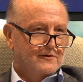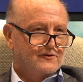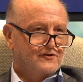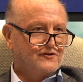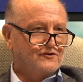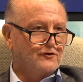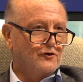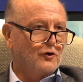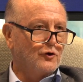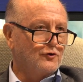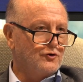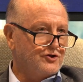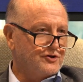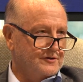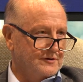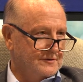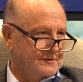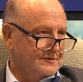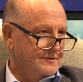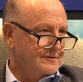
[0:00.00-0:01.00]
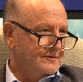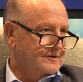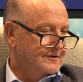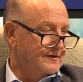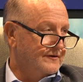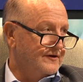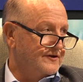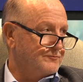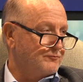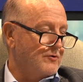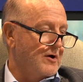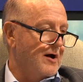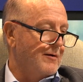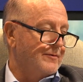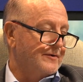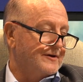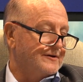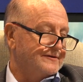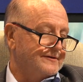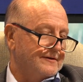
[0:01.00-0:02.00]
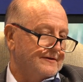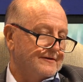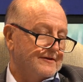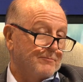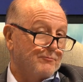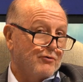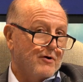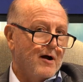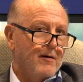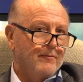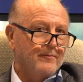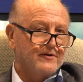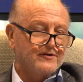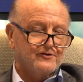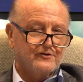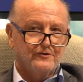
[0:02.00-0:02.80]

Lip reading: solution to this problem, because the problem is